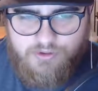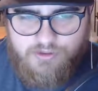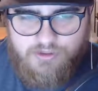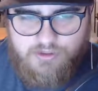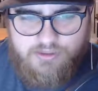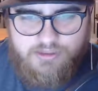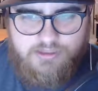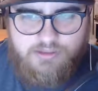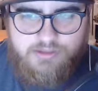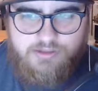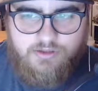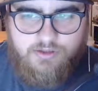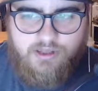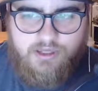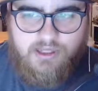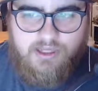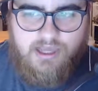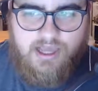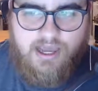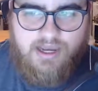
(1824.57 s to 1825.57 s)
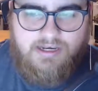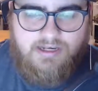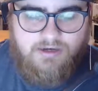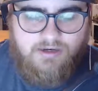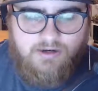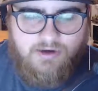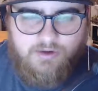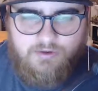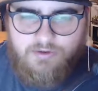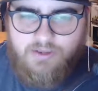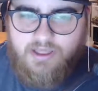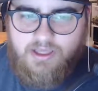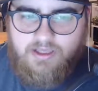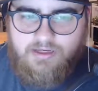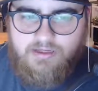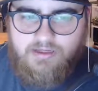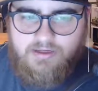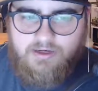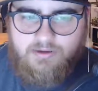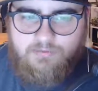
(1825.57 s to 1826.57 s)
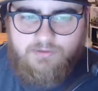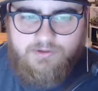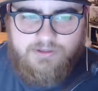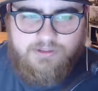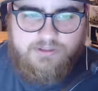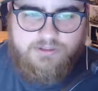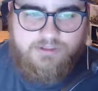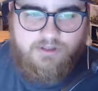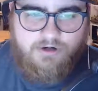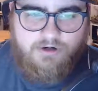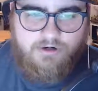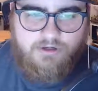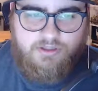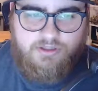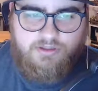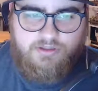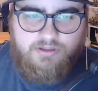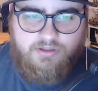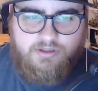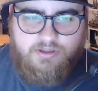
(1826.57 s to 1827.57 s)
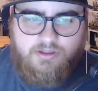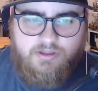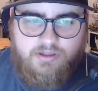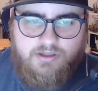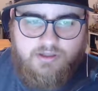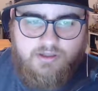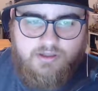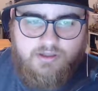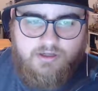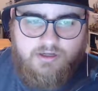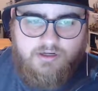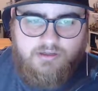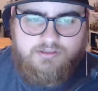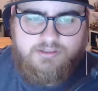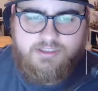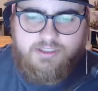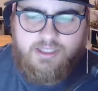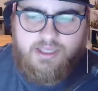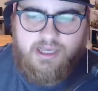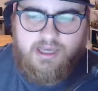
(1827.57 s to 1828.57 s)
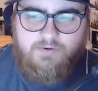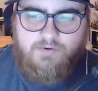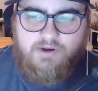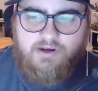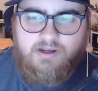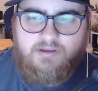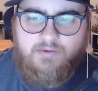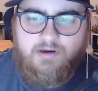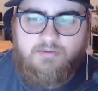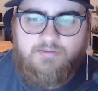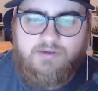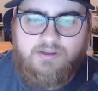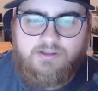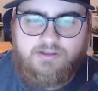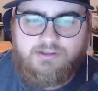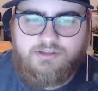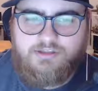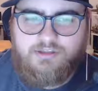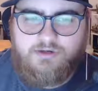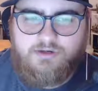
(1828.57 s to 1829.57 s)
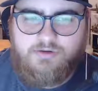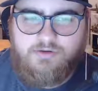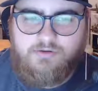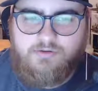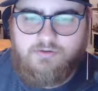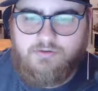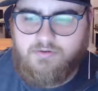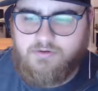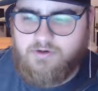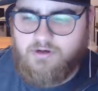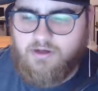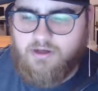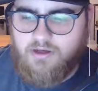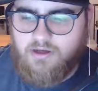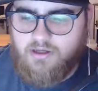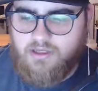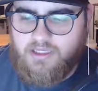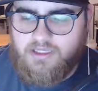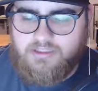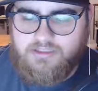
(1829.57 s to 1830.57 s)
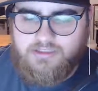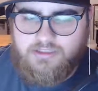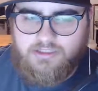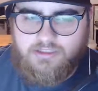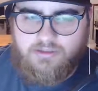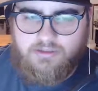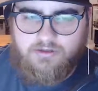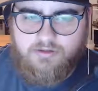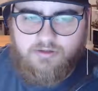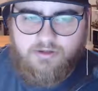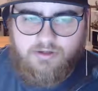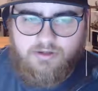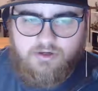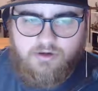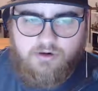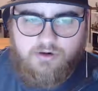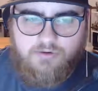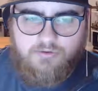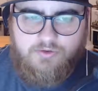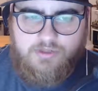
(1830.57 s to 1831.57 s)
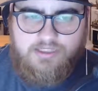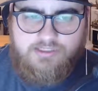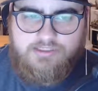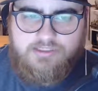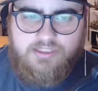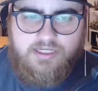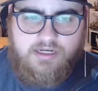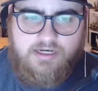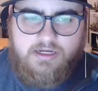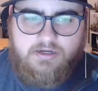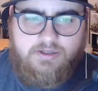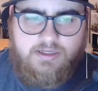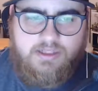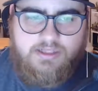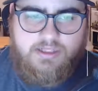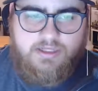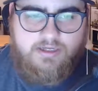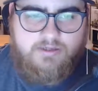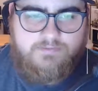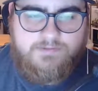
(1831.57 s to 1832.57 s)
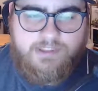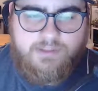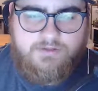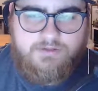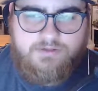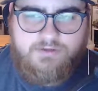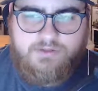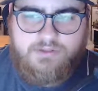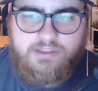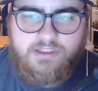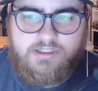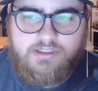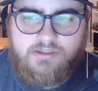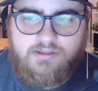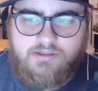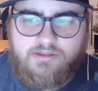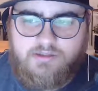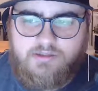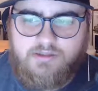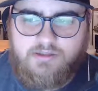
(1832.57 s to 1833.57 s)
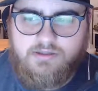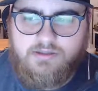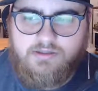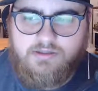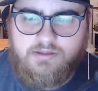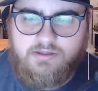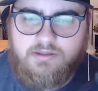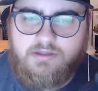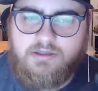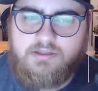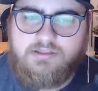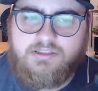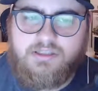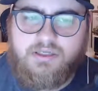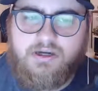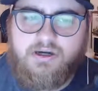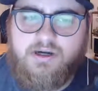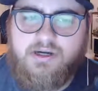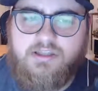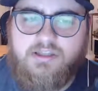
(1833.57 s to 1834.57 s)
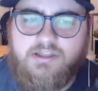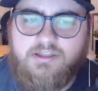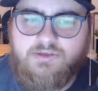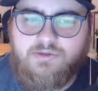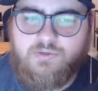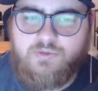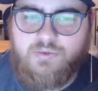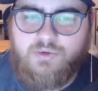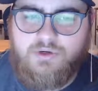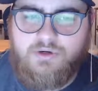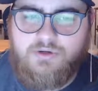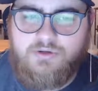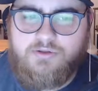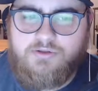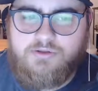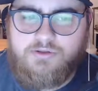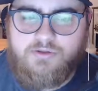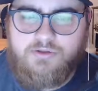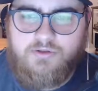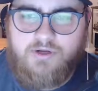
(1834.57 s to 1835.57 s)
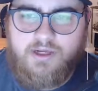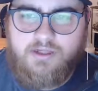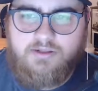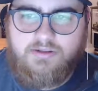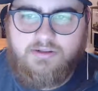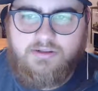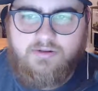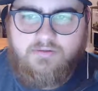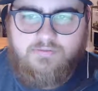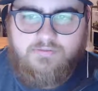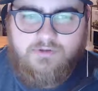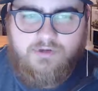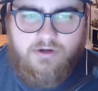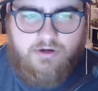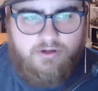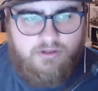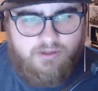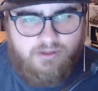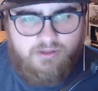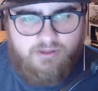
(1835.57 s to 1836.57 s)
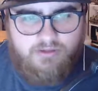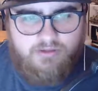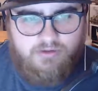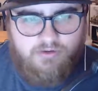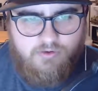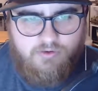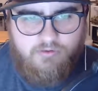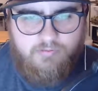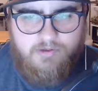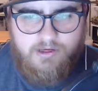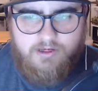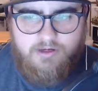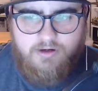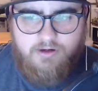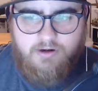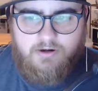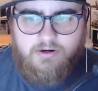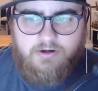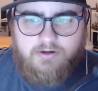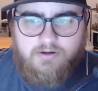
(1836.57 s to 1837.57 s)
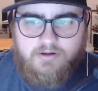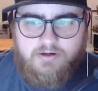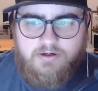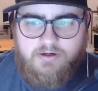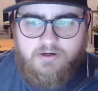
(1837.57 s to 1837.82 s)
it, and so like I didn't know that, and I went to Target. I was like, yeah, I want MLB The Show 18, and they're like, oh, that's not out yet. That comes out Tuesday. I was like, all right, that's weird. So I leave Target, go in my car,